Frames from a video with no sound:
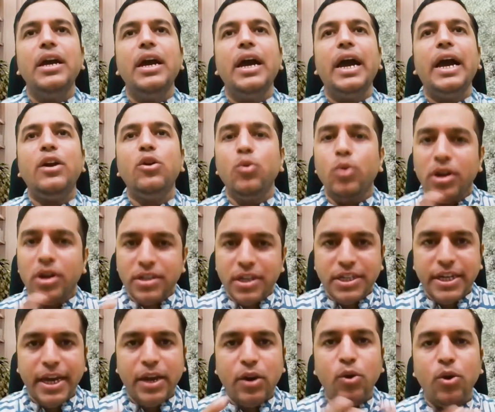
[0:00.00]
and who are the
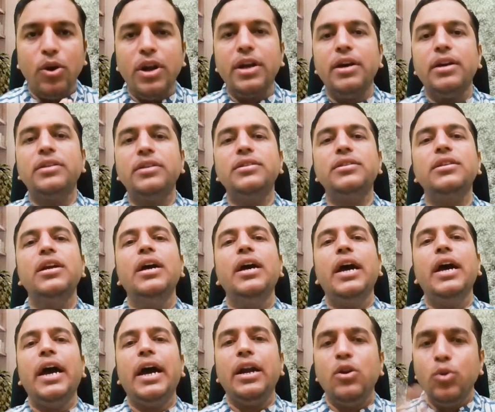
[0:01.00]
shareholders,
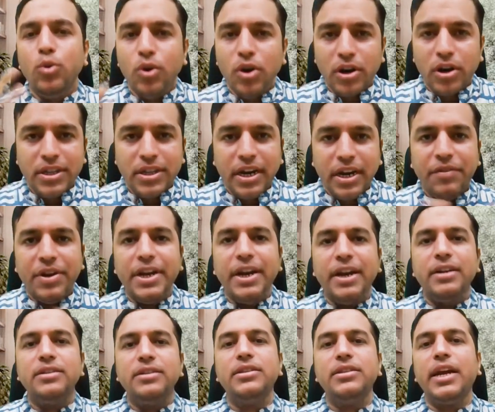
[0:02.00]
and who got the
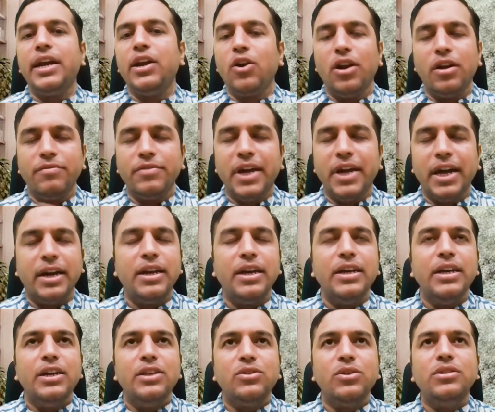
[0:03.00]
dividends and all of that.
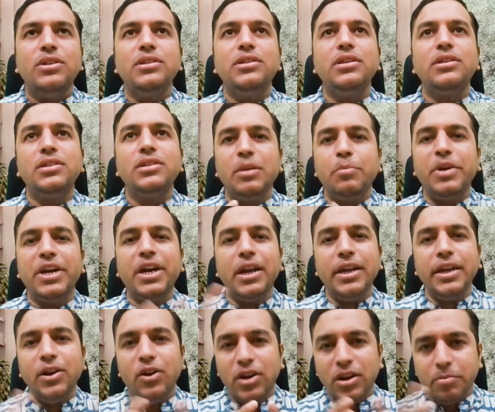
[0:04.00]
So this is
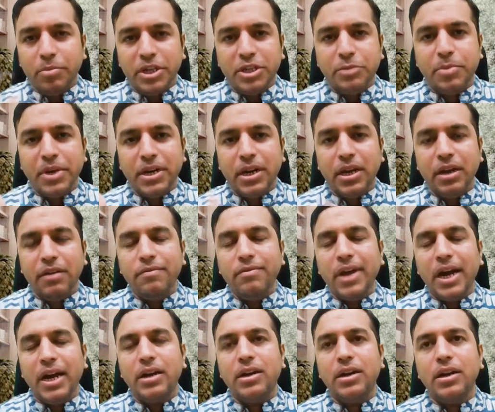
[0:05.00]
typically not a perspective
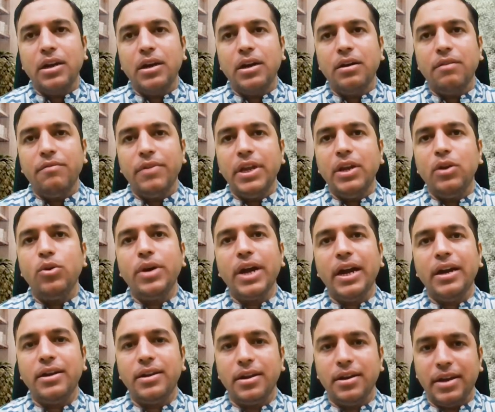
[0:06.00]
that we look
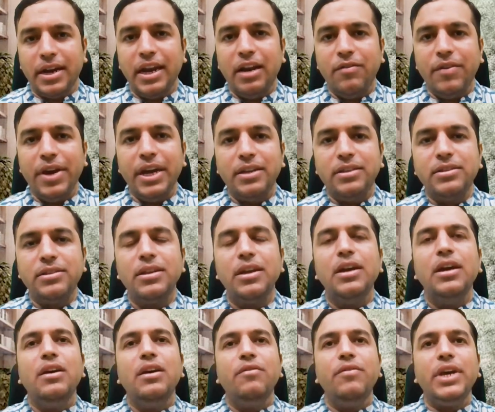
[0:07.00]
at railways.
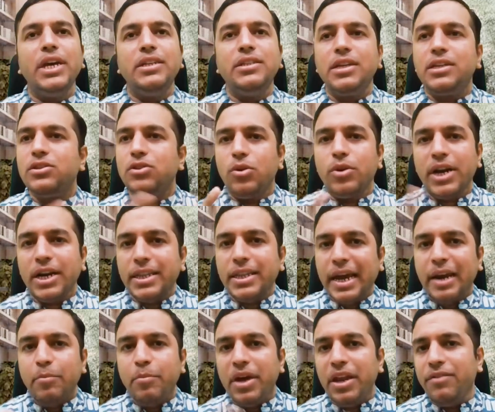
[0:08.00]
We just look at the
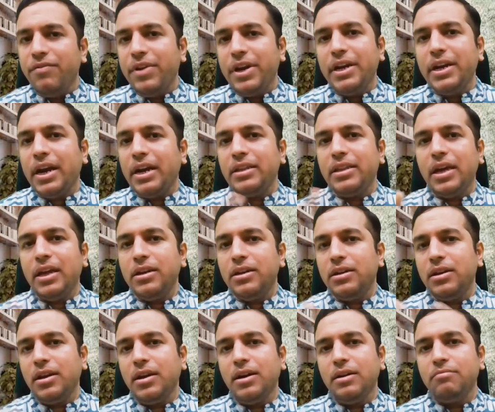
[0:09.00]
end benefit and then
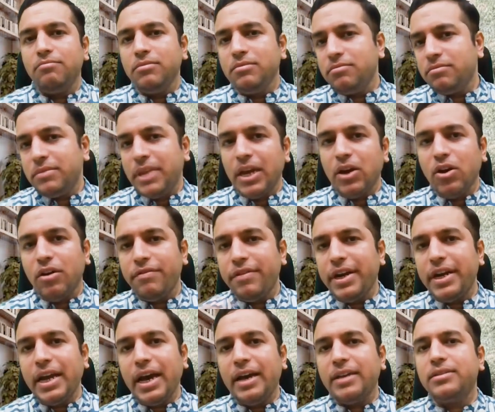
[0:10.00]
think of
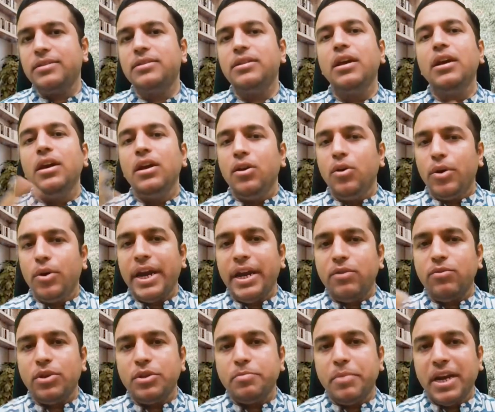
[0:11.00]
it as, okay,
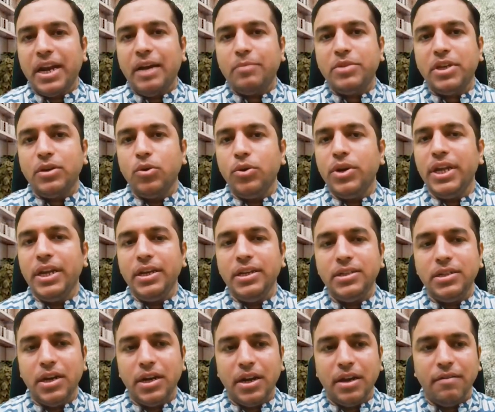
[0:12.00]
it was perhaps a good
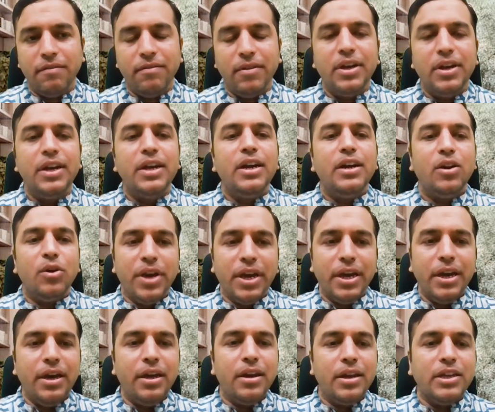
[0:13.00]
initiative. Now
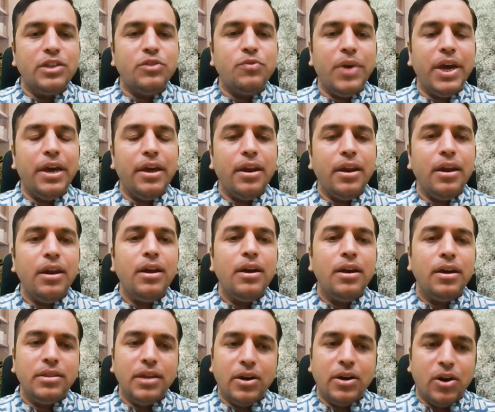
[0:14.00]
here is where
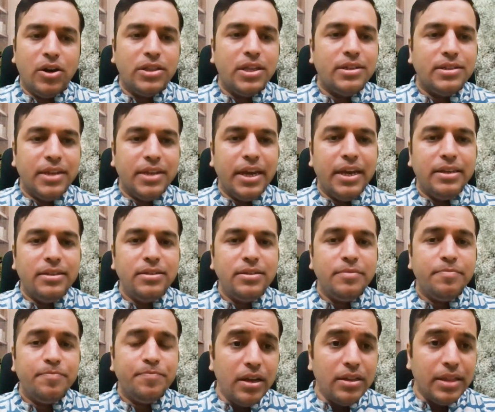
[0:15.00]
the author
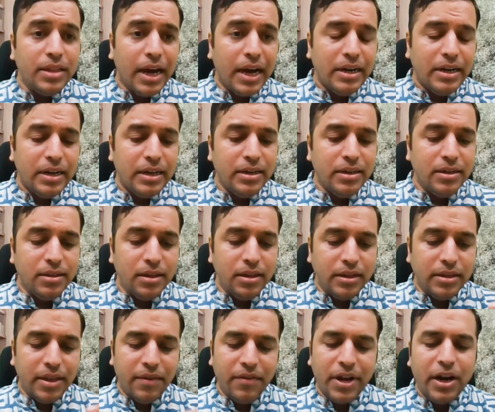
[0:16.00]
says that
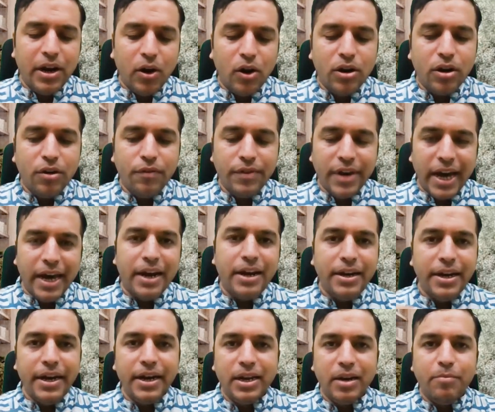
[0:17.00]
there were a lot of
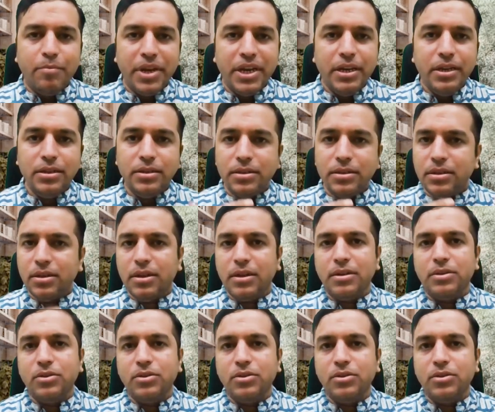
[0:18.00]
guaranteed companies.